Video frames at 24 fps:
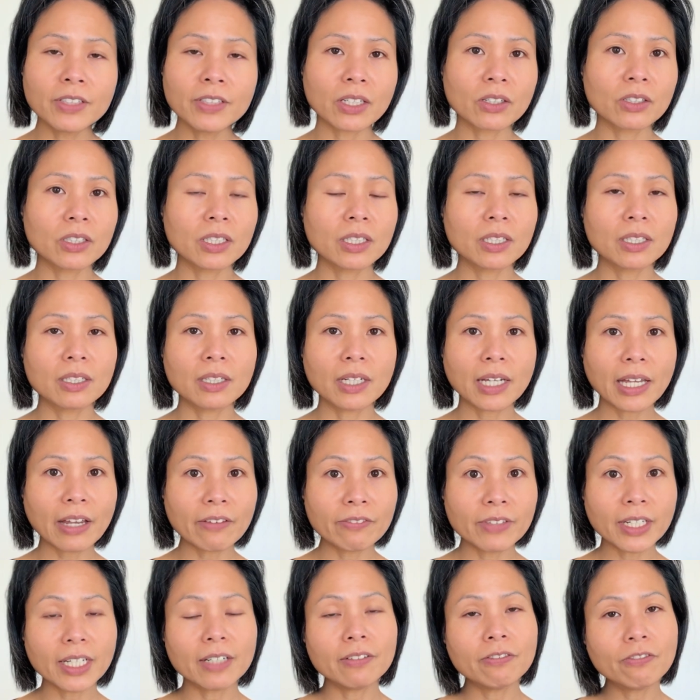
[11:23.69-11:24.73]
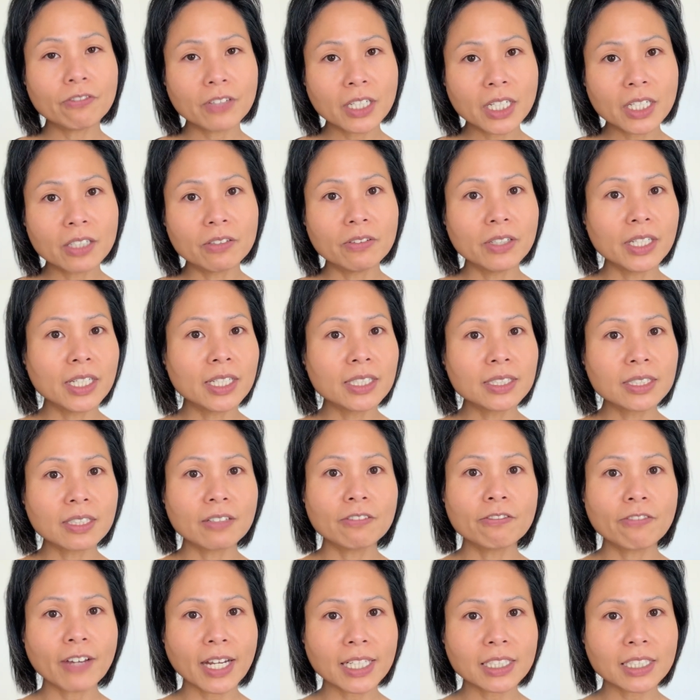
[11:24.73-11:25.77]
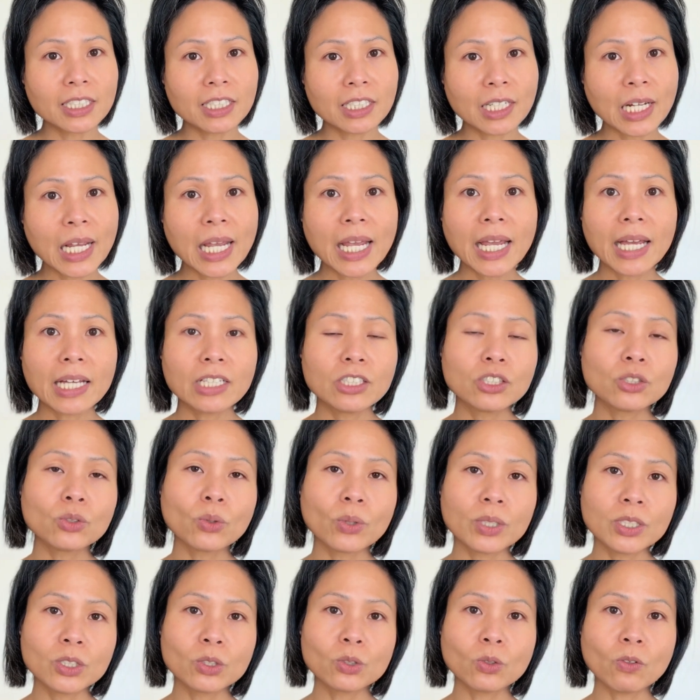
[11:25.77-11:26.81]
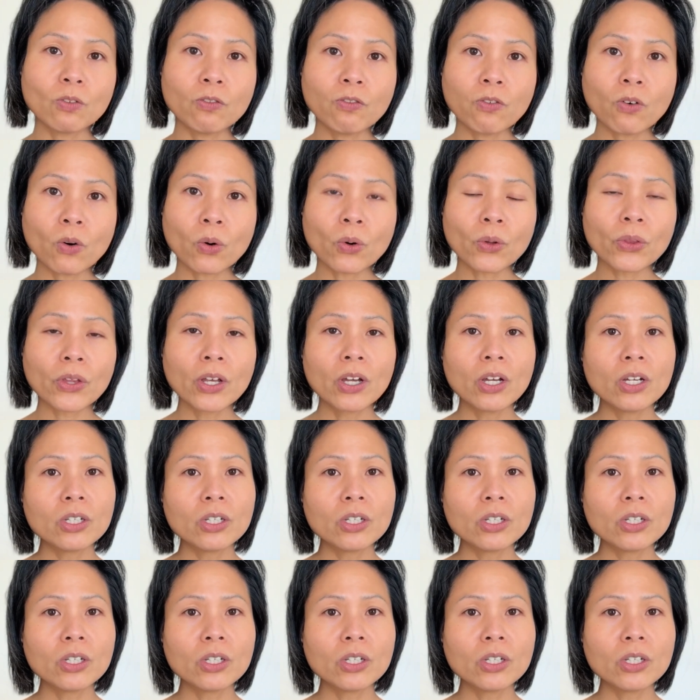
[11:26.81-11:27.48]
they're going to have their careers affected, and so forth.